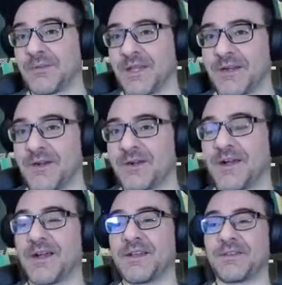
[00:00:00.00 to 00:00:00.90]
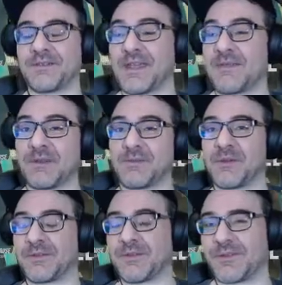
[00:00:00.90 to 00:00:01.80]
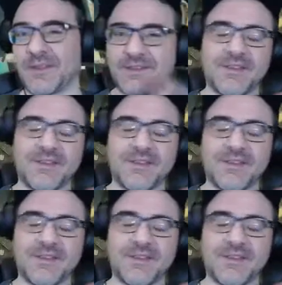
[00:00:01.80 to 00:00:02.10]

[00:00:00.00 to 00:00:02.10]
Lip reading: I had all kinds of gaming posters, like